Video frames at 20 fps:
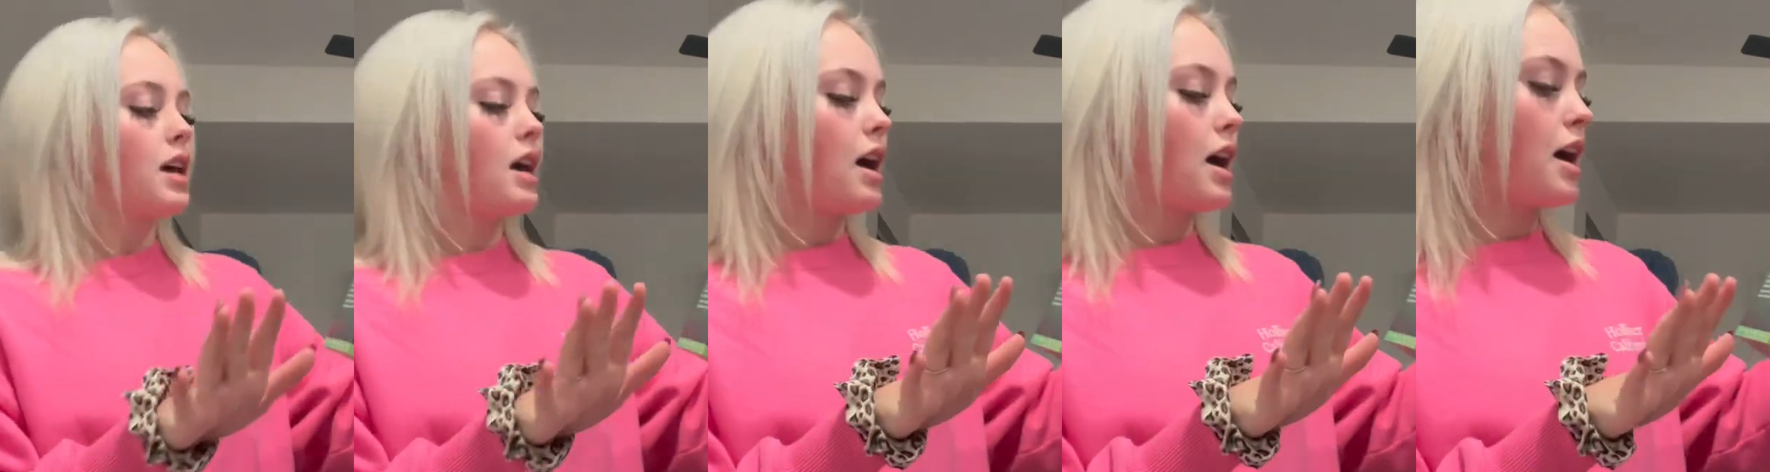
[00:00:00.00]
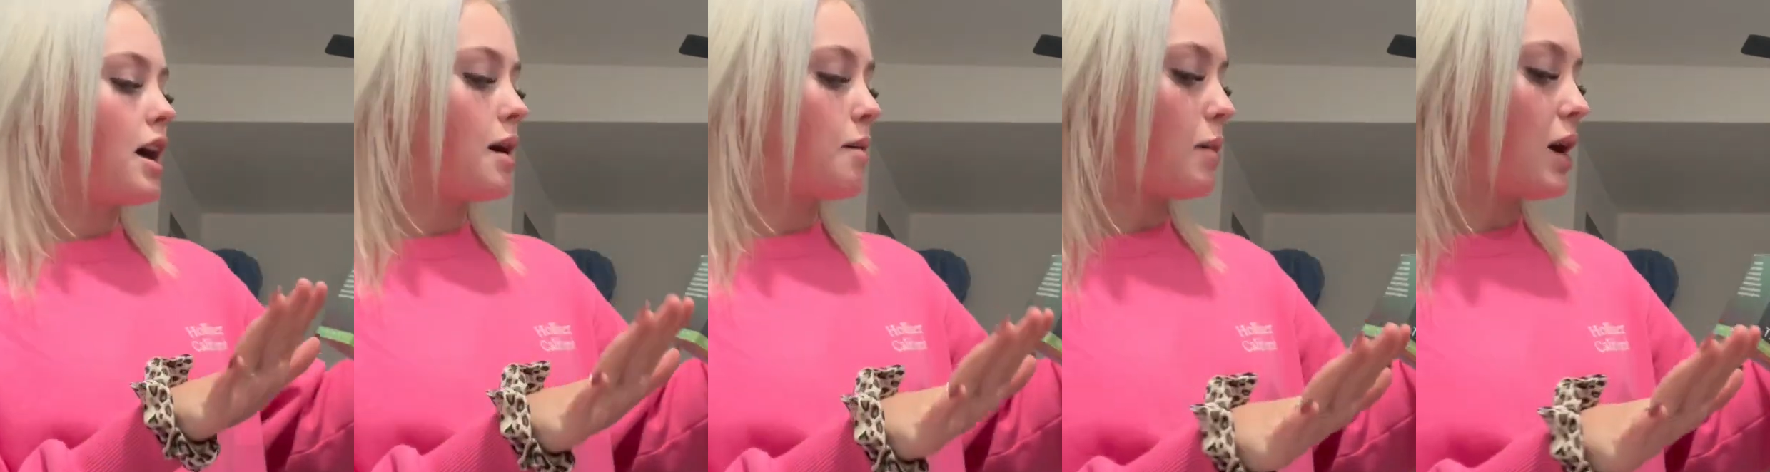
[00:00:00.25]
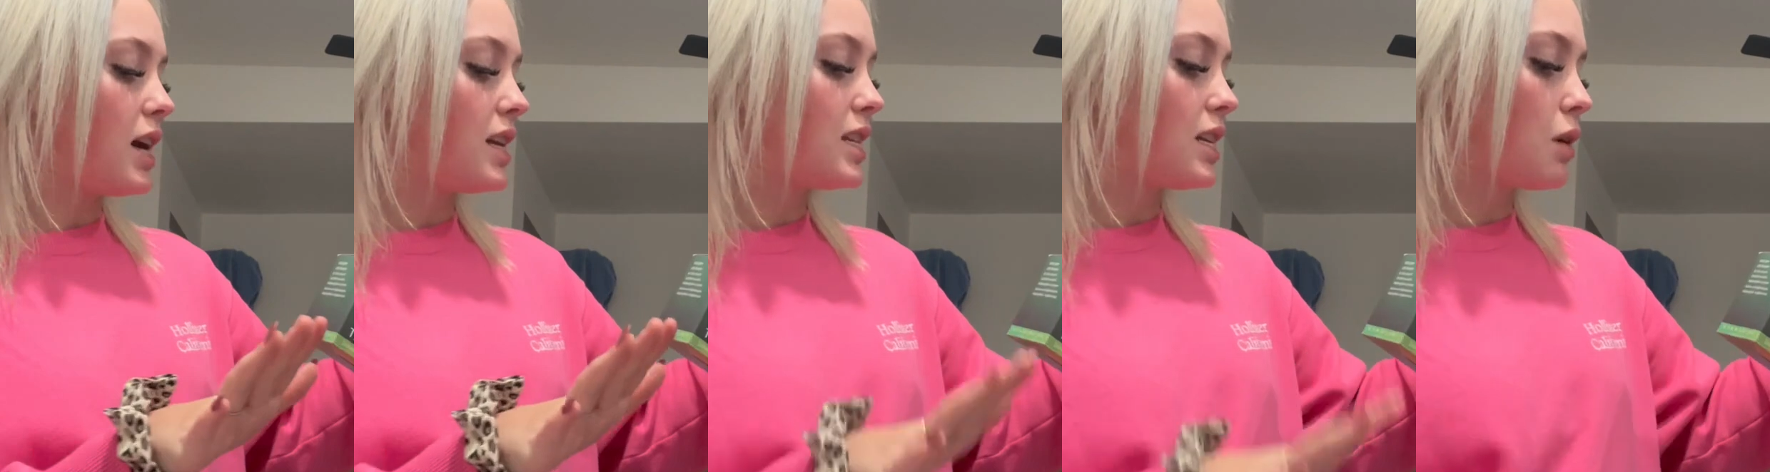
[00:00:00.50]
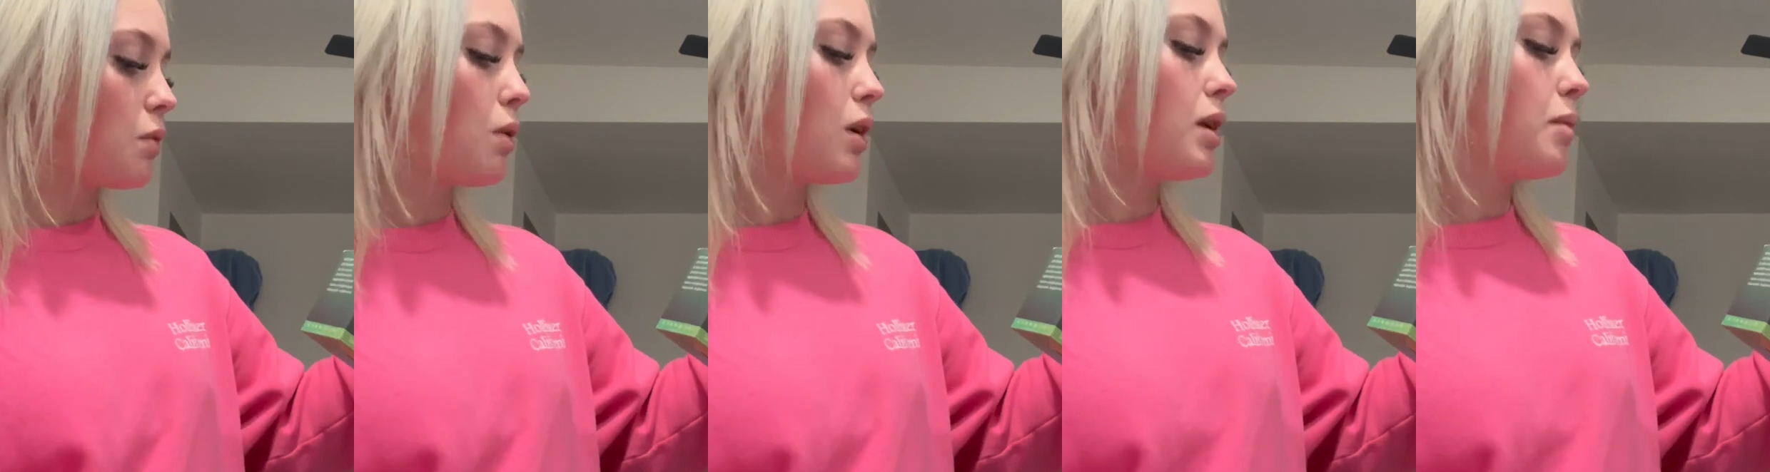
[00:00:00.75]
Um, I
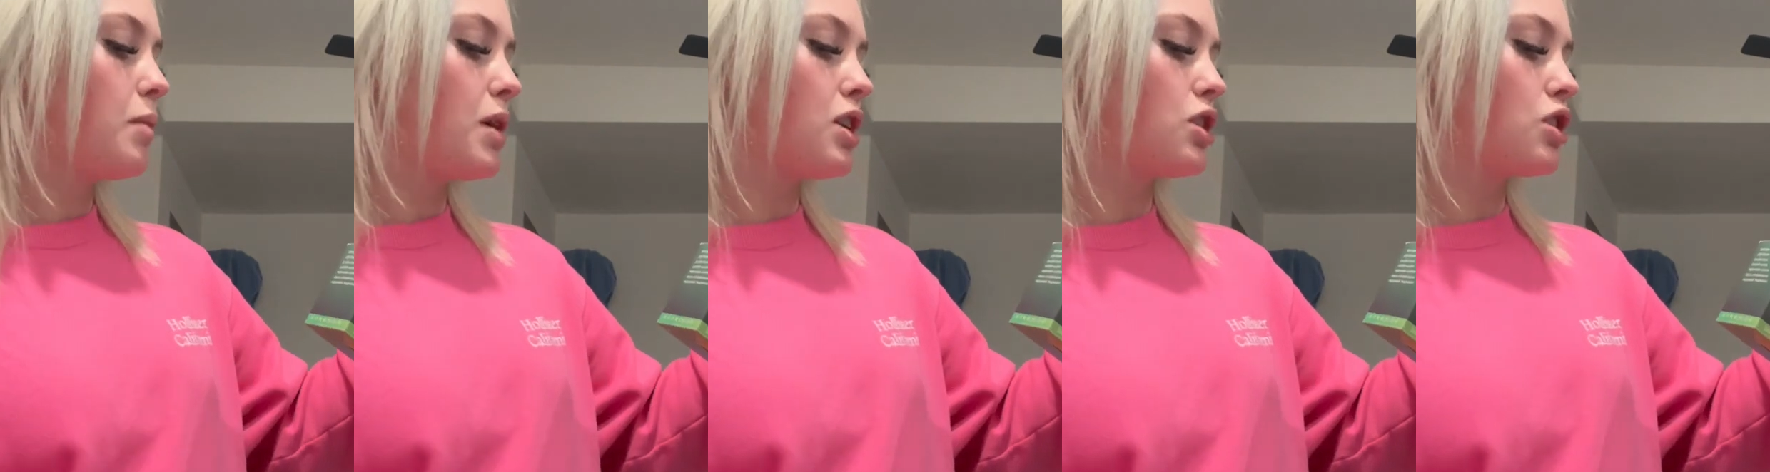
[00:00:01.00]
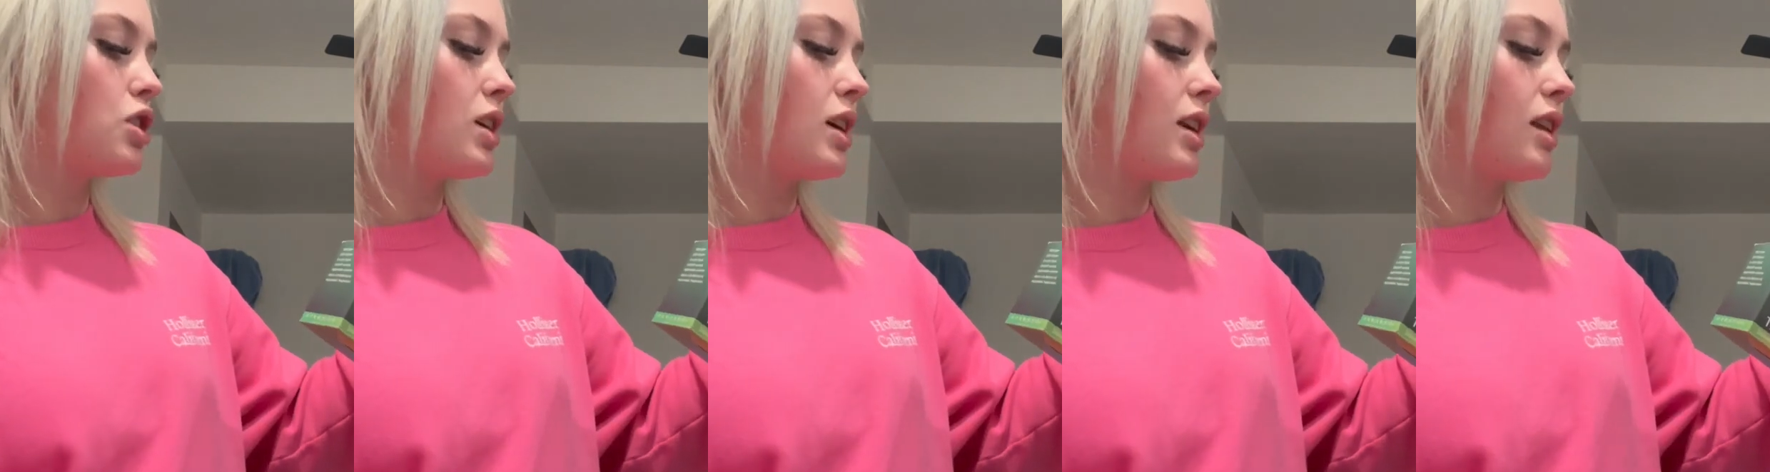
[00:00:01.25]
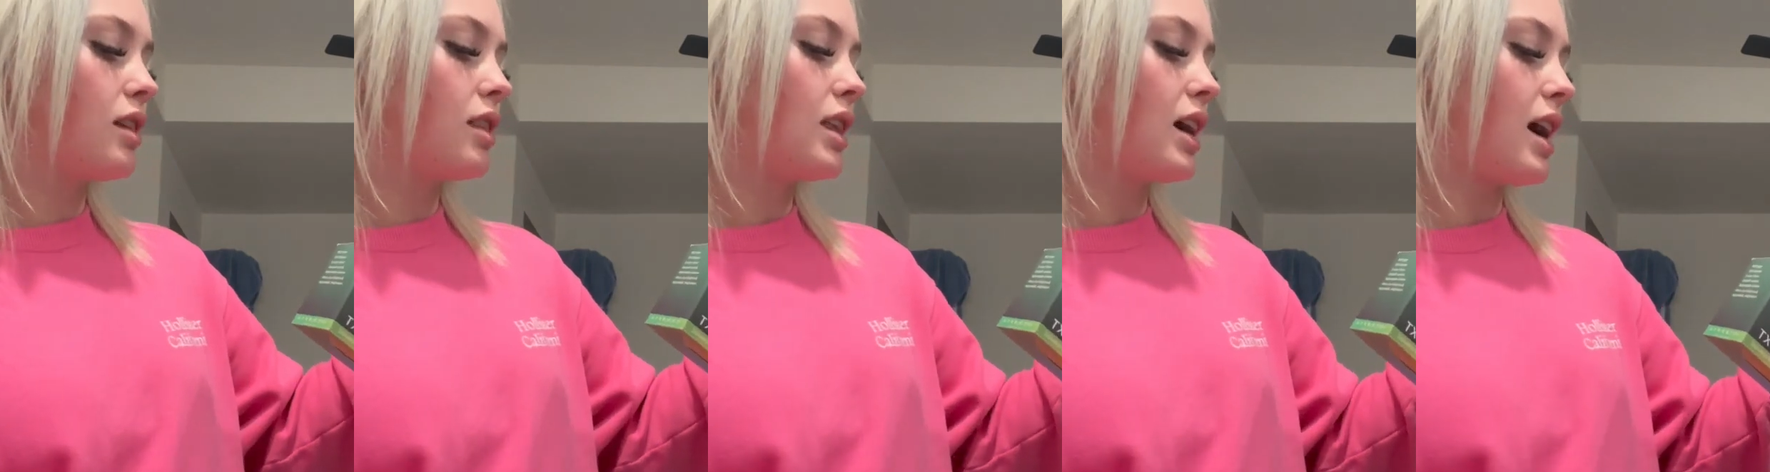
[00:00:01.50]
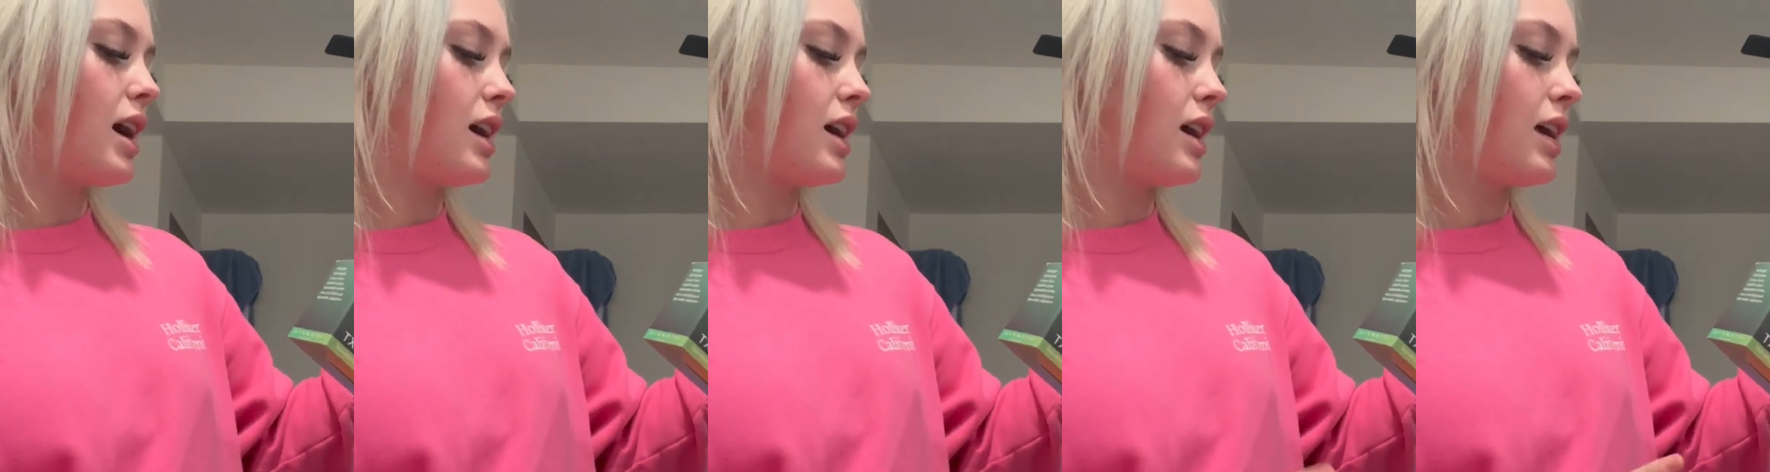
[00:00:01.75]
did wanna mention
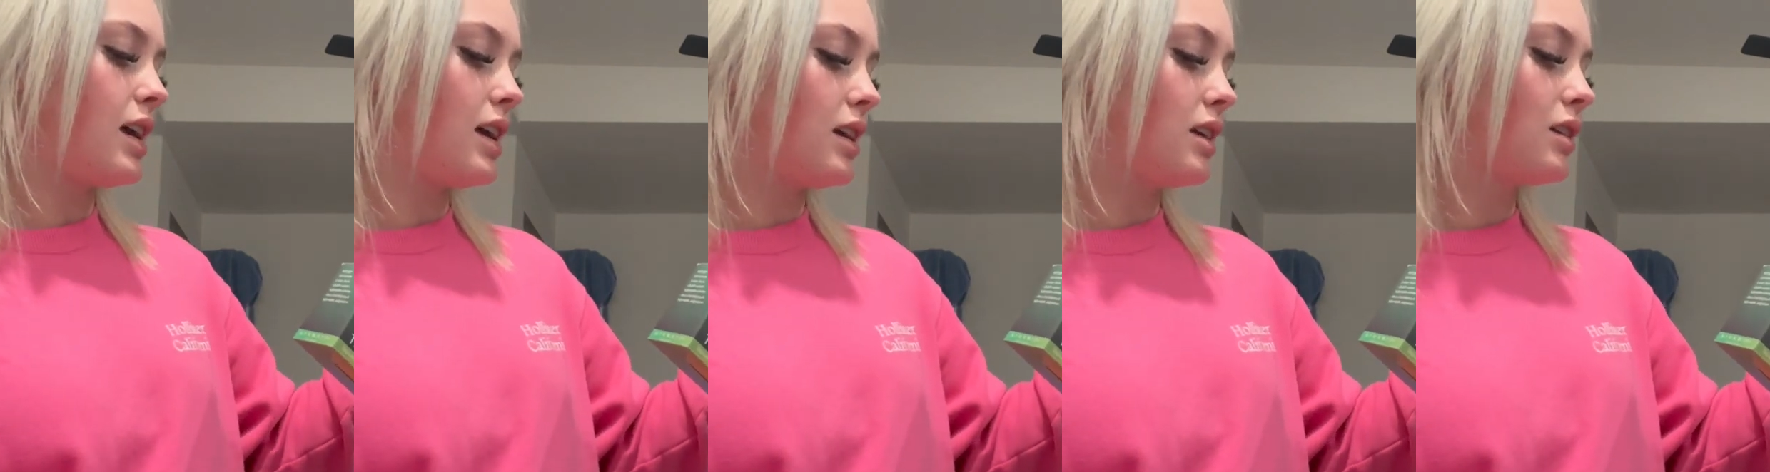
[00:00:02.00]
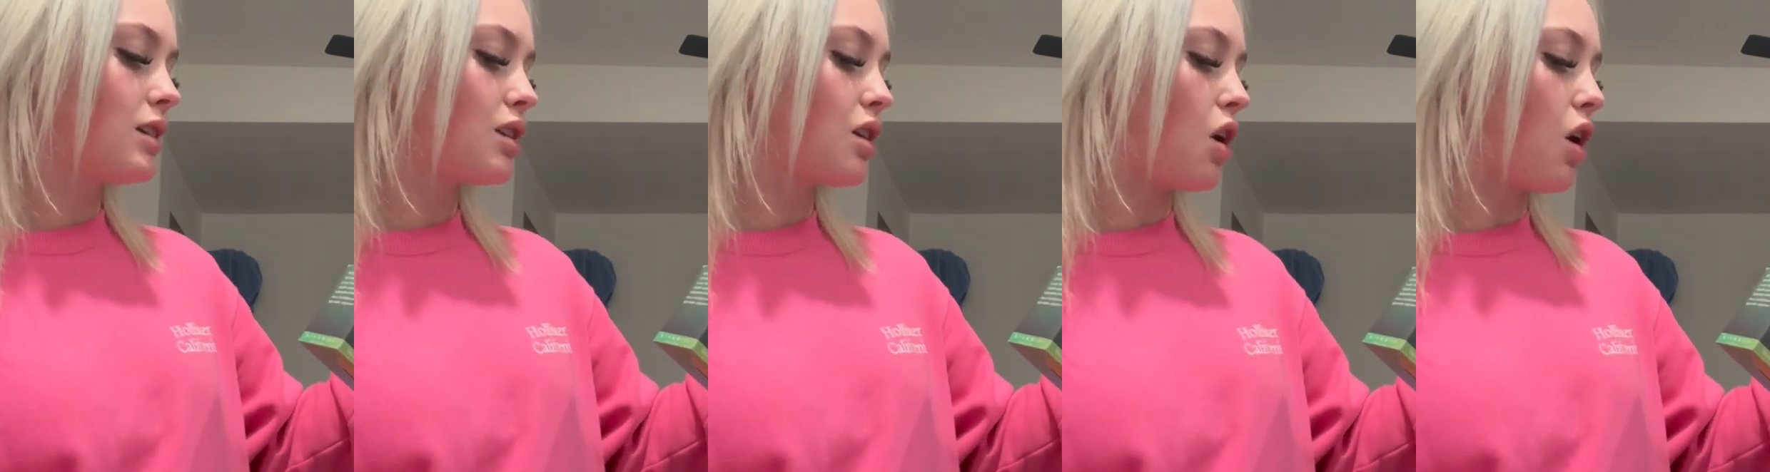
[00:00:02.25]
that it is